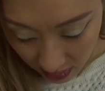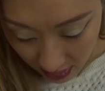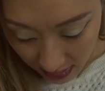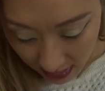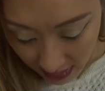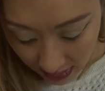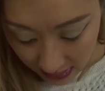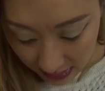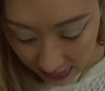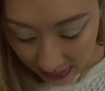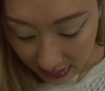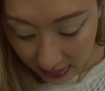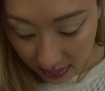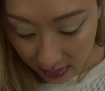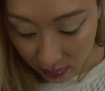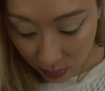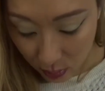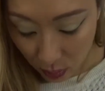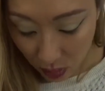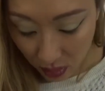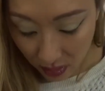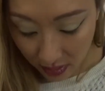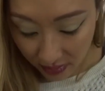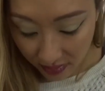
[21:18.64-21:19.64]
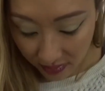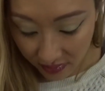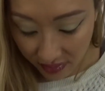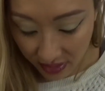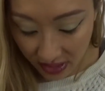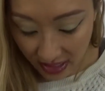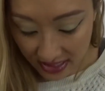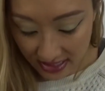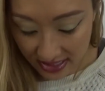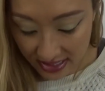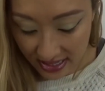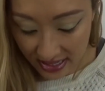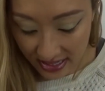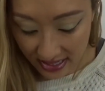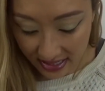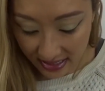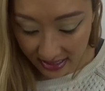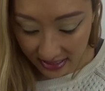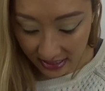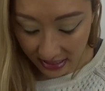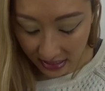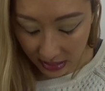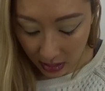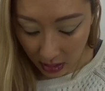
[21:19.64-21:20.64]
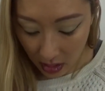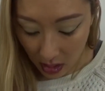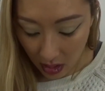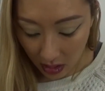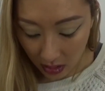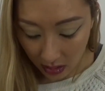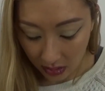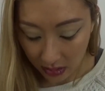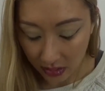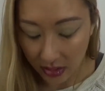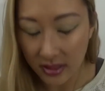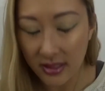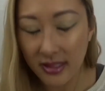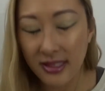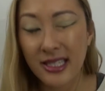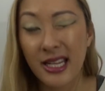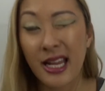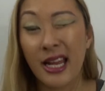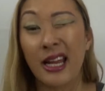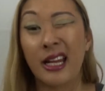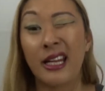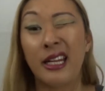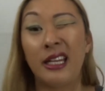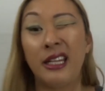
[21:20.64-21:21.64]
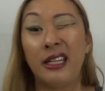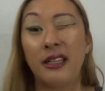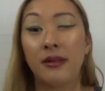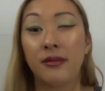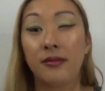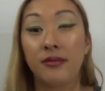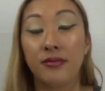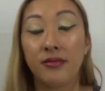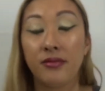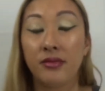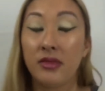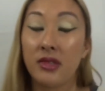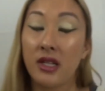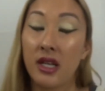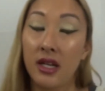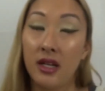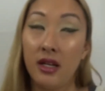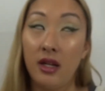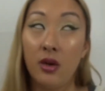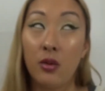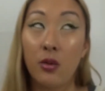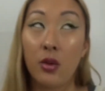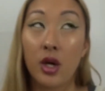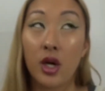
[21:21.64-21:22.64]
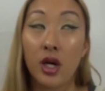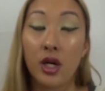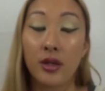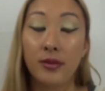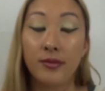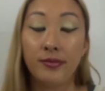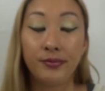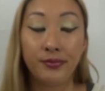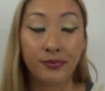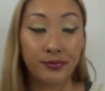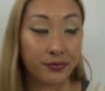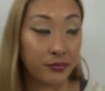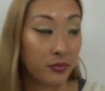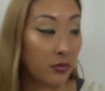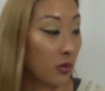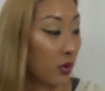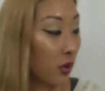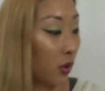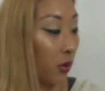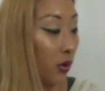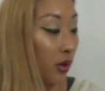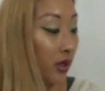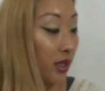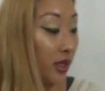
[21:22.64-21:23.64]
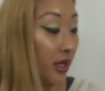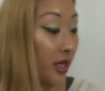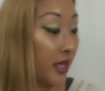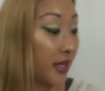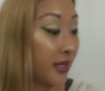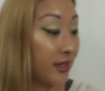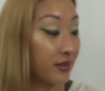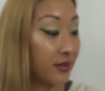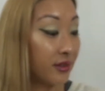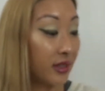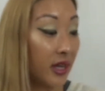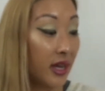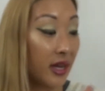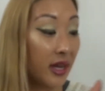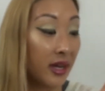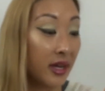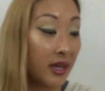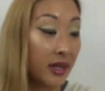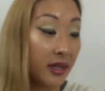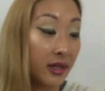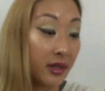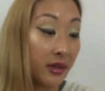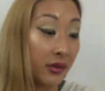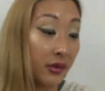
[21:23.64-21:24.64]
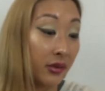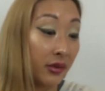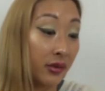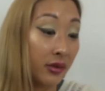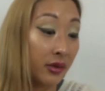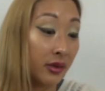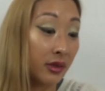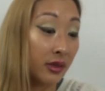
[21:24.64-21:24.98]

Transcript: And it is more of a tanny color. Tanny. Tanny a word? What it is now.